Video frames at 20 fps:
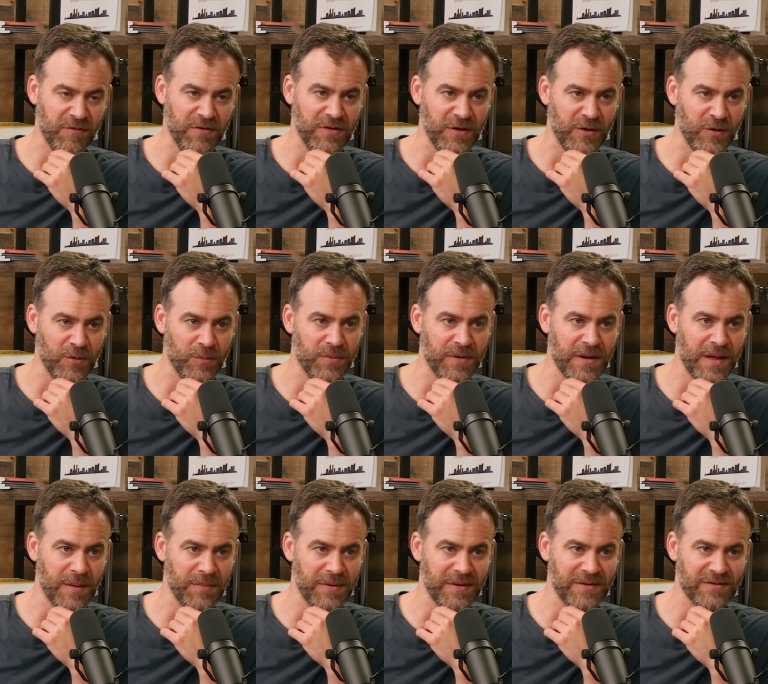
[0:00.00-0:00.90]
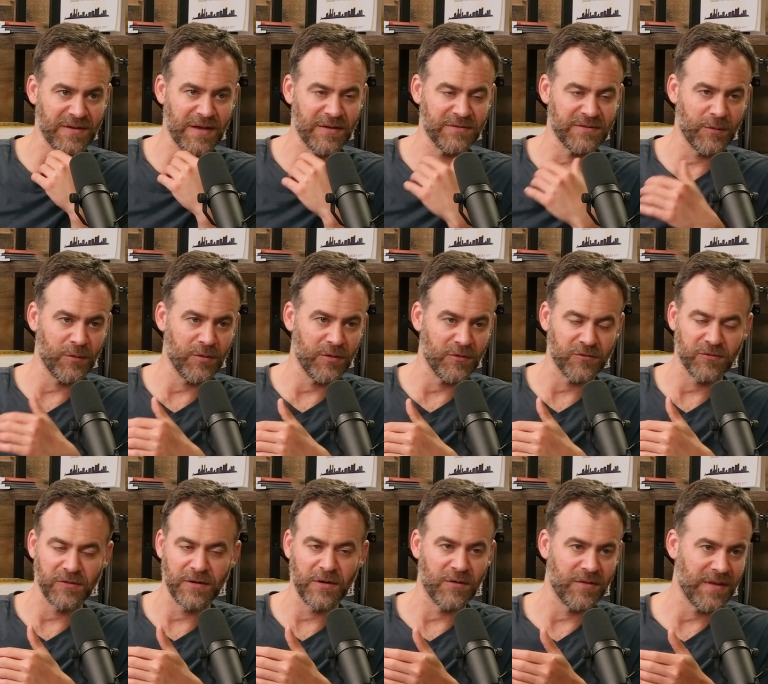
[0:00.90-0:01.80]
7-year. But I mean, it sounds like with this
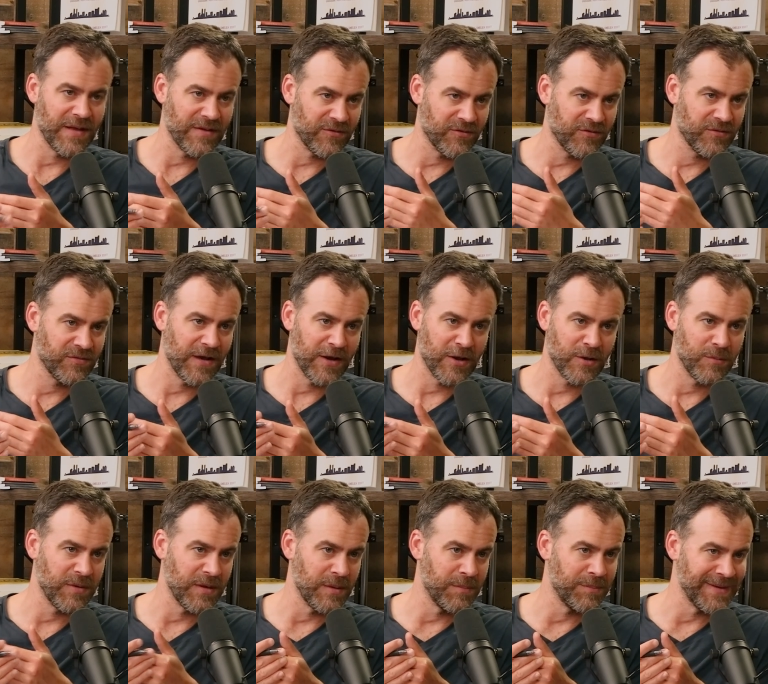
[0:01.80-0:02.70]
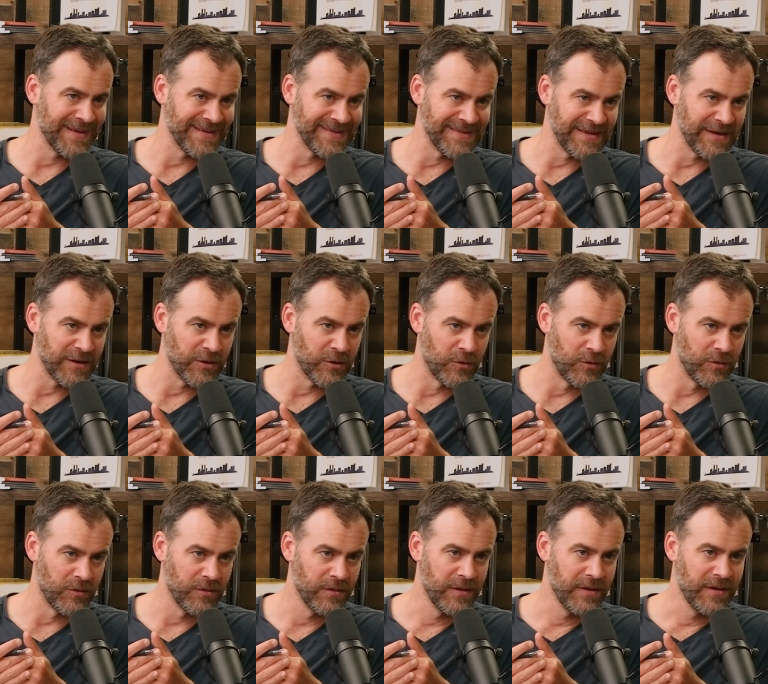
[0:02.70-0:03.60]
scenario, that's not going to be a big
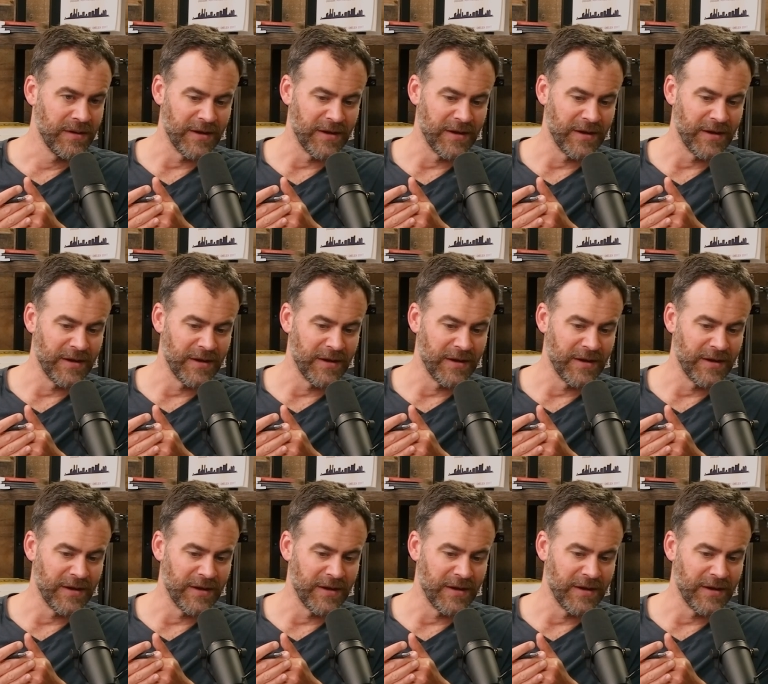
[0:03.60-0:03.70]
deal,